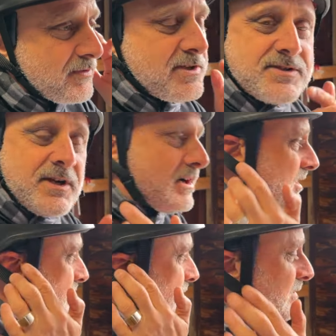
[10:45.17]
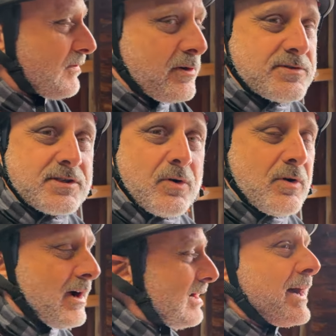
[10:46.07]
of these earphones.
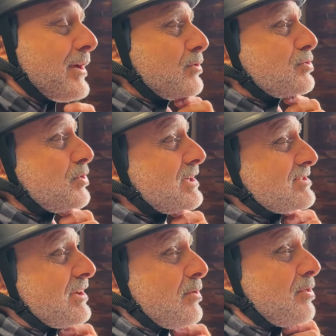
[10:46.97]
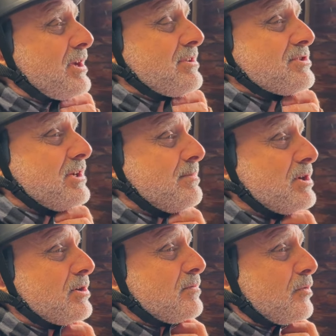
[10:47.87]
So I don't trust, I don't think it's going to
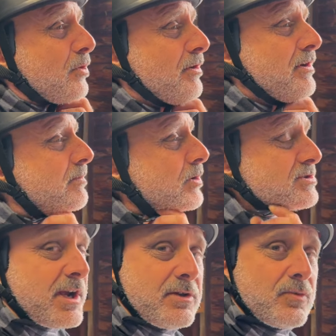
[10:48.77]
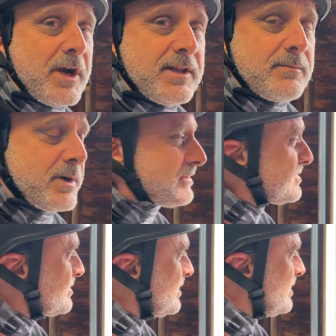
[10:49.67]
be good for motorcycle riding, but it
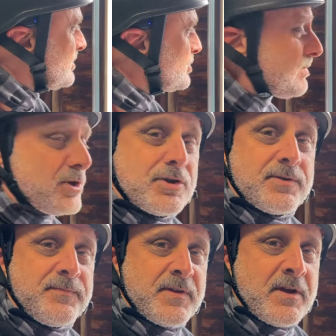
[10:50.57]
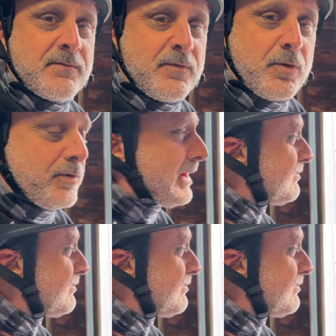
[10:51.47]
should be good for